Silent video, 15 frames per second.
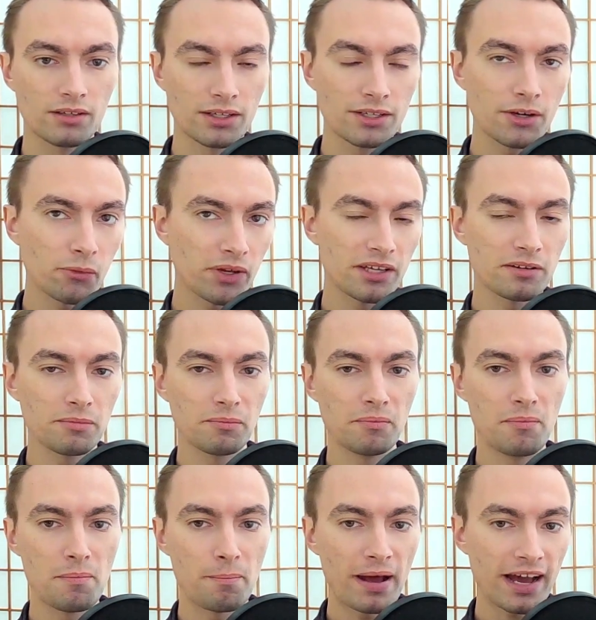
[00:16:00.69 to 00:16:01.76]

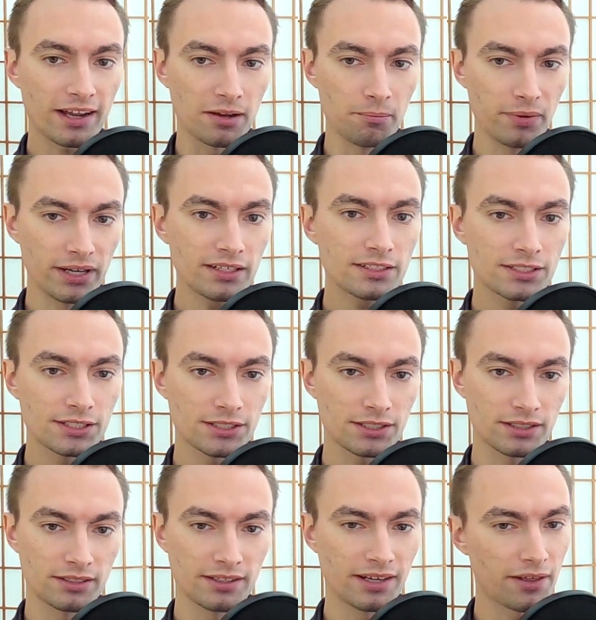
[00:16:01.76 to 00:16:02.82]
Going back a bit,
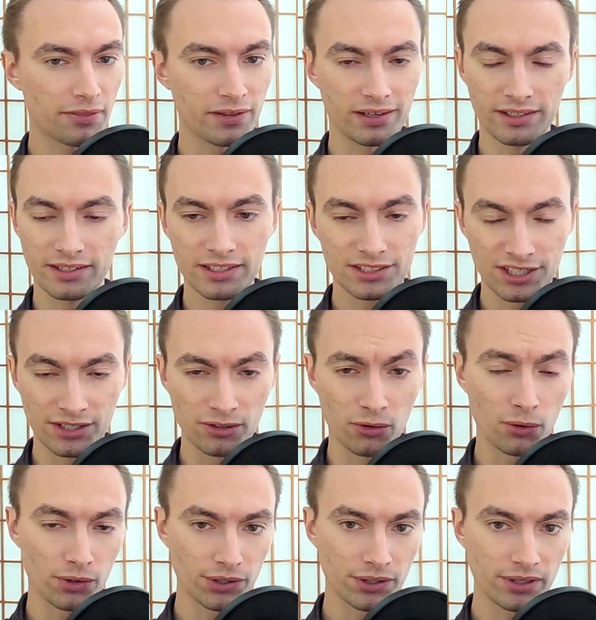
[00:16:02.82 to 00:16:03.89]
nothing is in
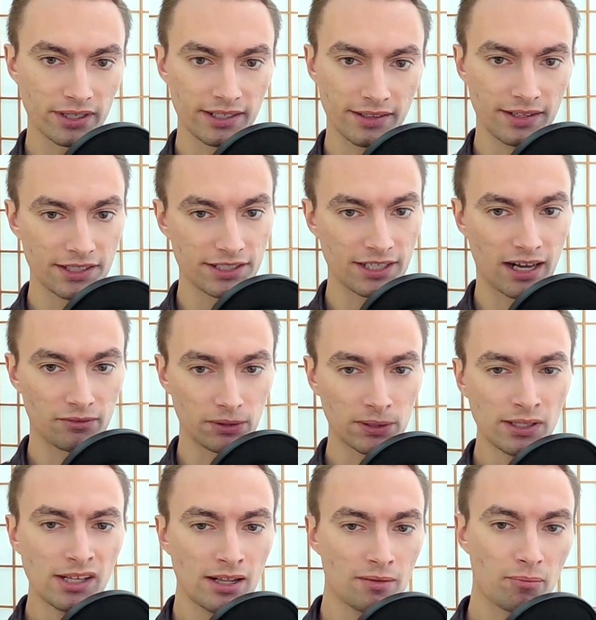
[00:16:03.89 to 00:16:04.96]
order in this novel.
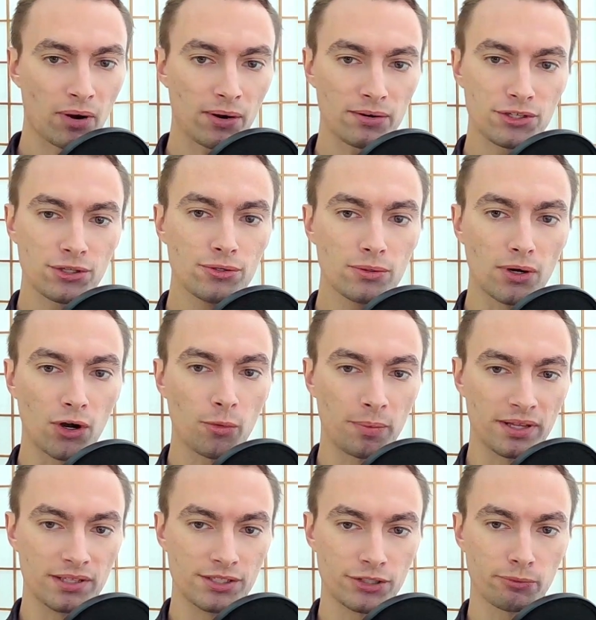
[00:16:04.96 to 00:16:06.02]
Part 2
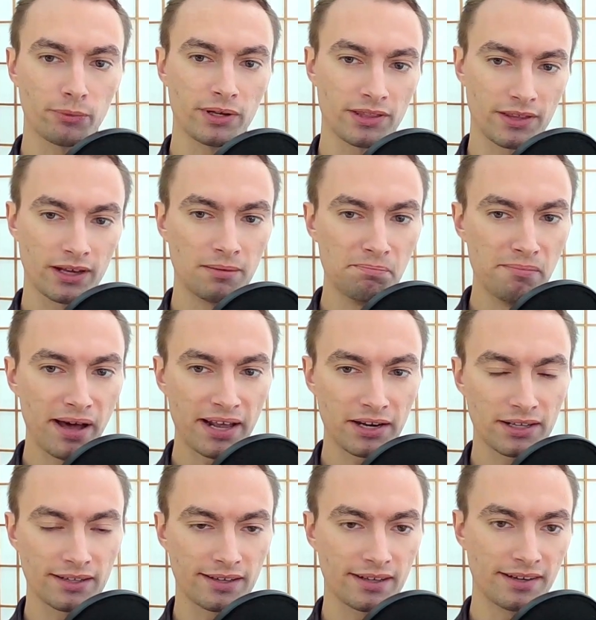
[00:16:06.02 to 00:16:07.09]
opens with a
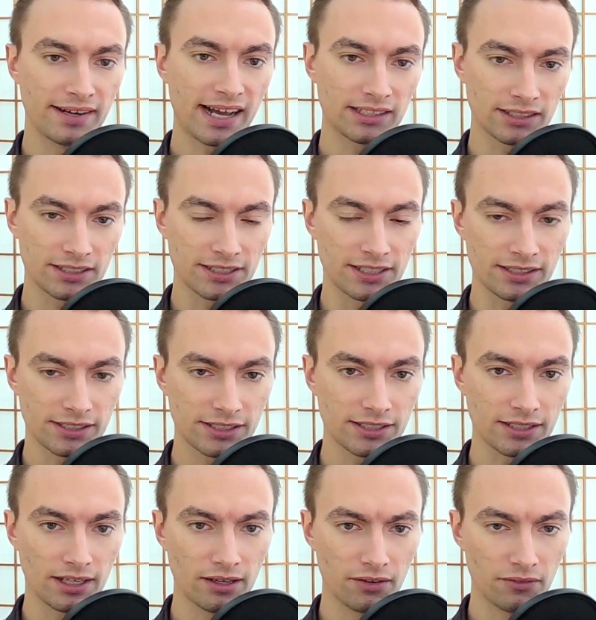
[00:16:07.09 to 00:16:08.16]
meta-analysis
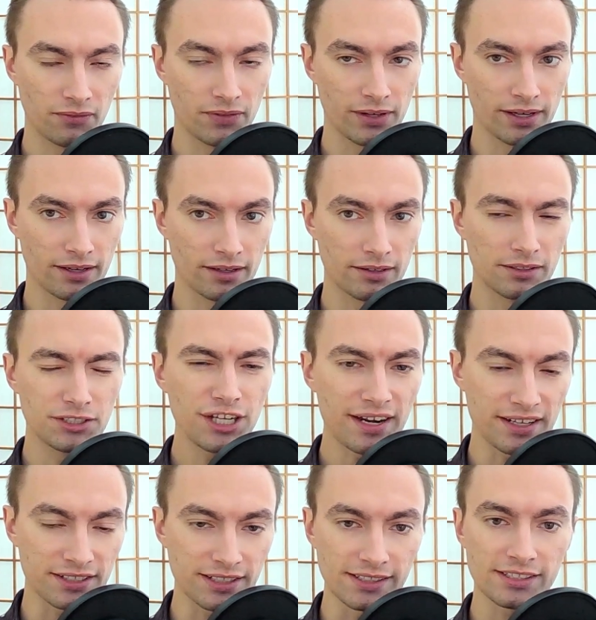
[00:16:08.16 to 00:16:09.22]
of the
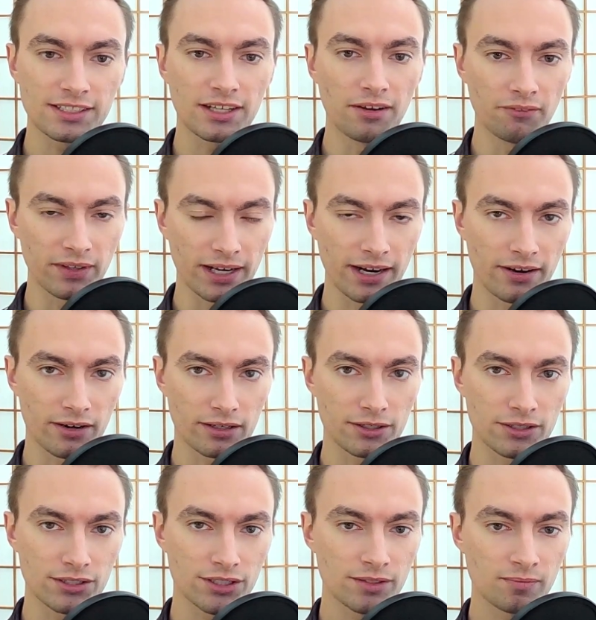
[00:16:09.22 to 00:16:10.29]
genesis of the
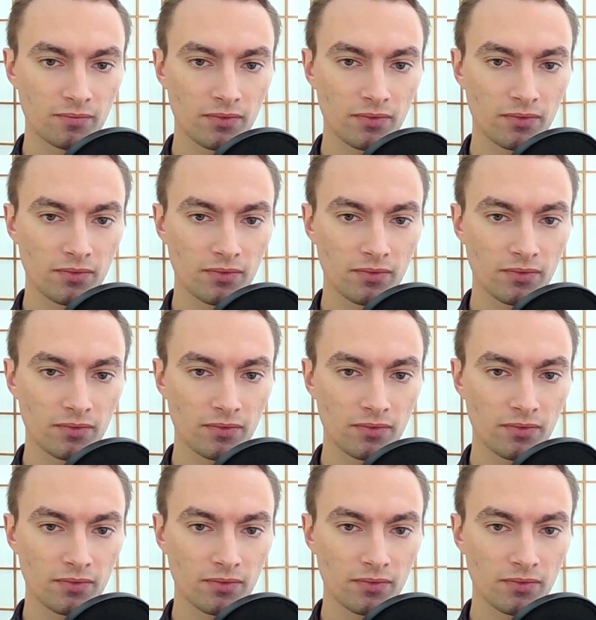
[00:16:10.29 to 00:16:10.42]
characters.